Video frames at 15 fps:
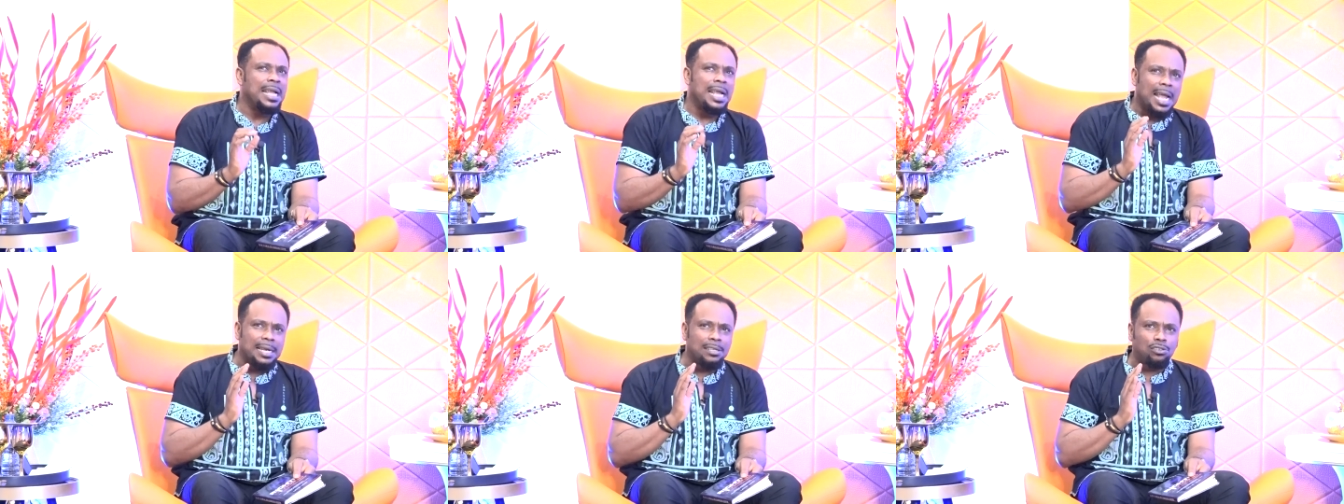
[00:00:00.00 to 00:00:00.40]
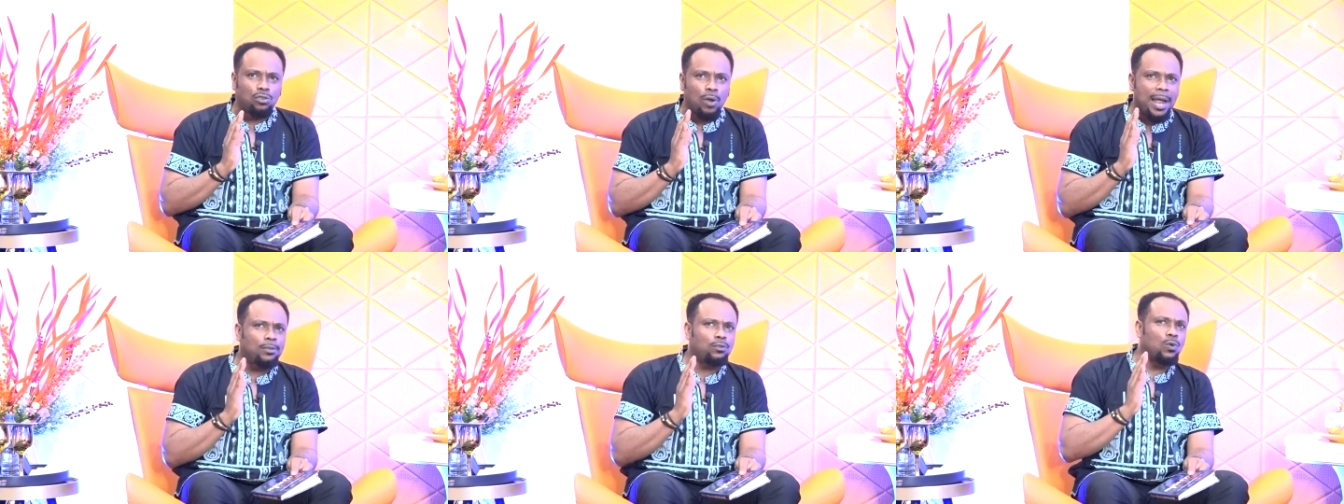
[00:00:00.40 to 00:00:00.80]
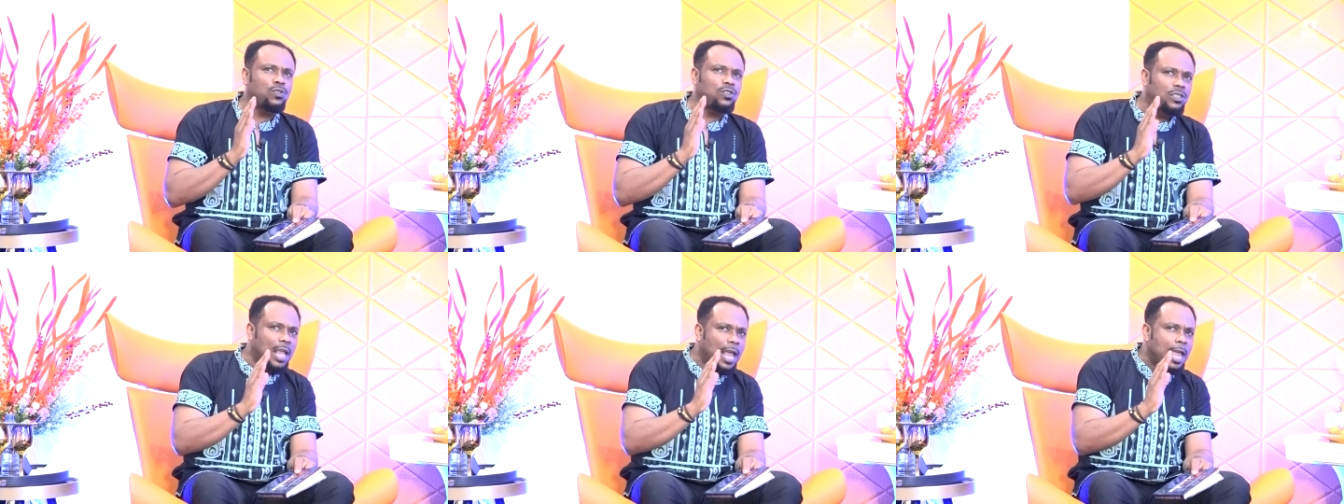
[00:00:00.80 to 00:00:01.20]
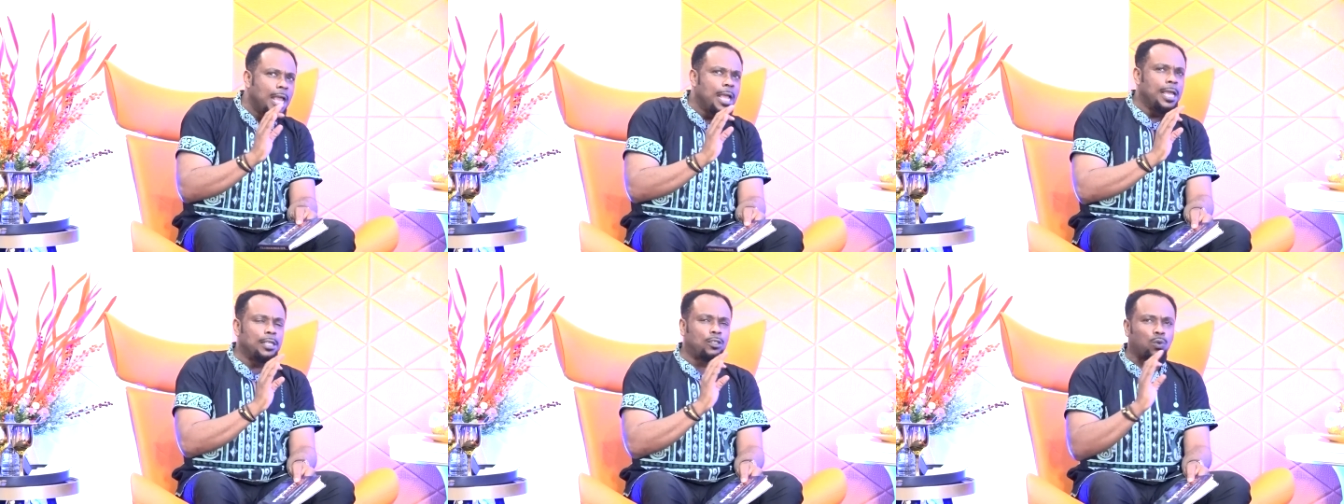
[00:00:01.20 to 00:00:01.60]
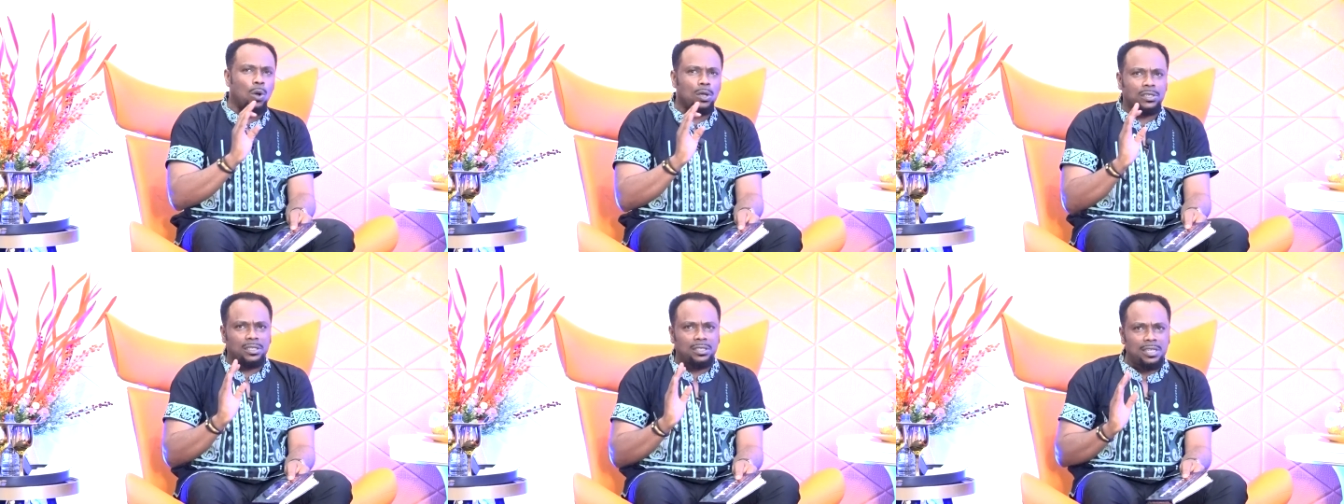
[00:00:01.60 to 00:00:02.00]
and try to say it
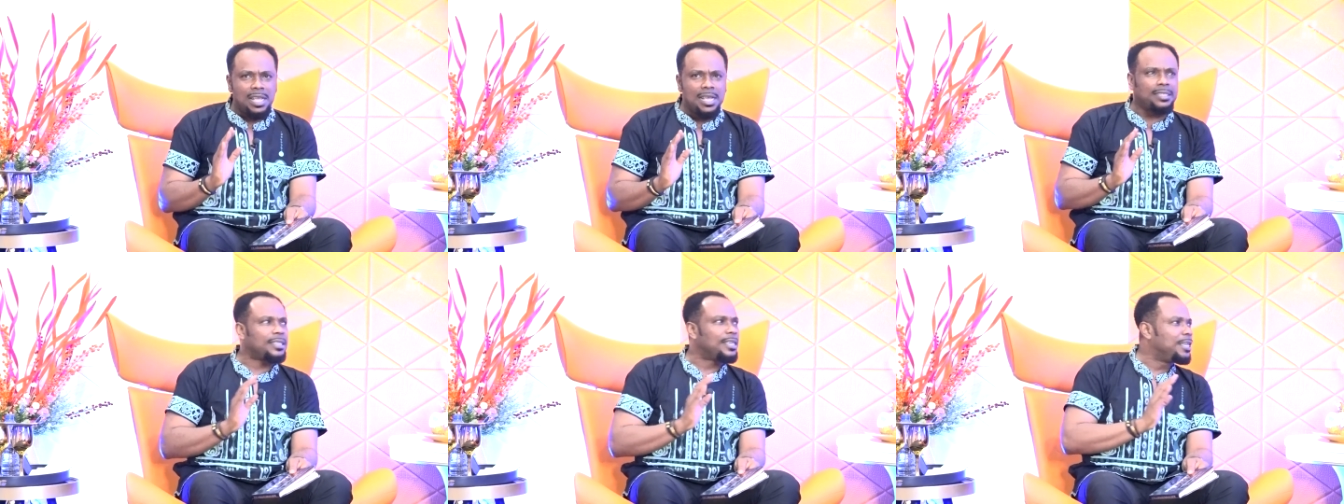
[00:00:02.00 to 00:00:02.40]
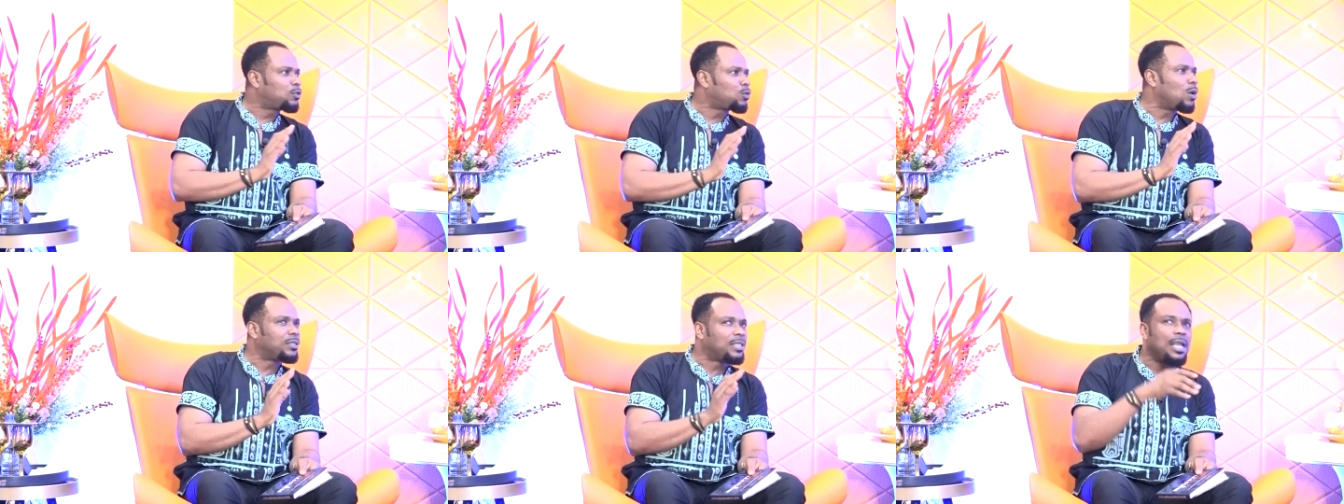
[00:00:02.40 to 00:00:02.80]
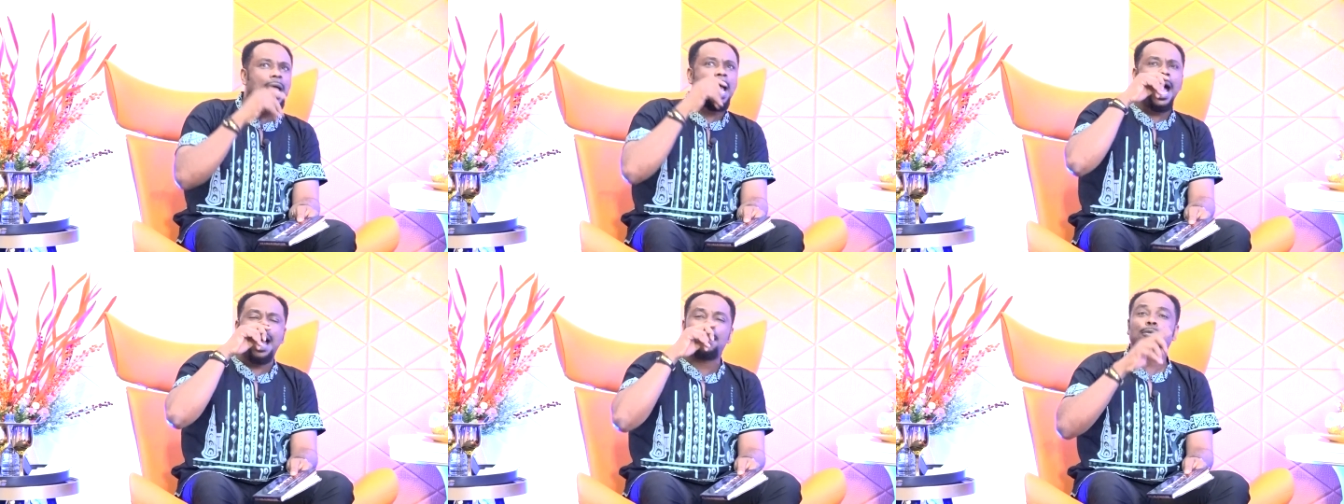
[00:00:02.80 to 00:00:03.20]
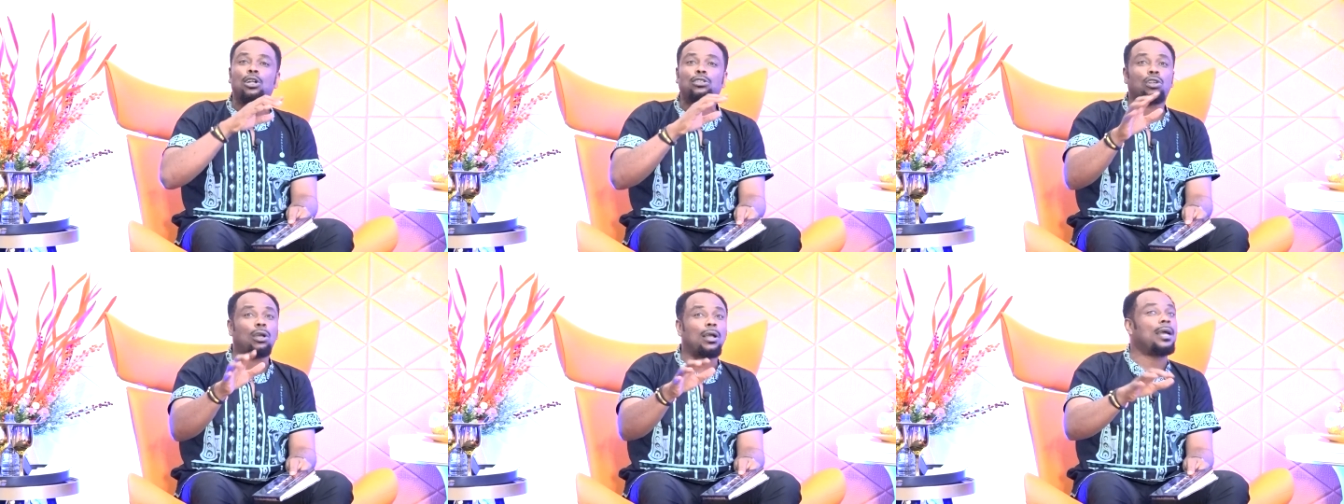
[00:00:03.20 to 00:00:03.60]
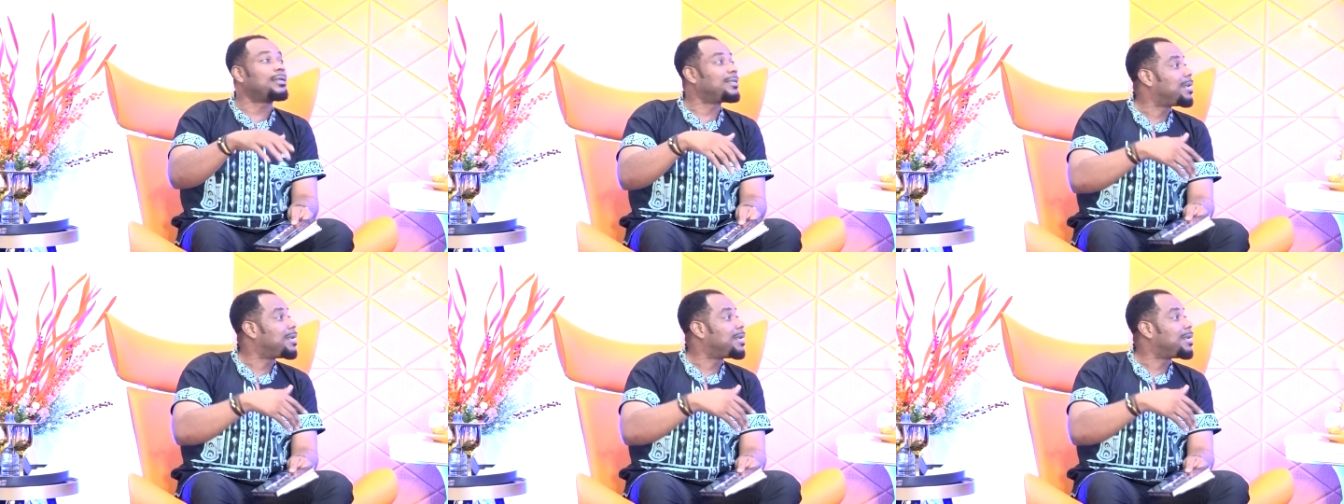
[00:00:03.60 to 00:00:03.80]
was this, it was this, I'm not talking.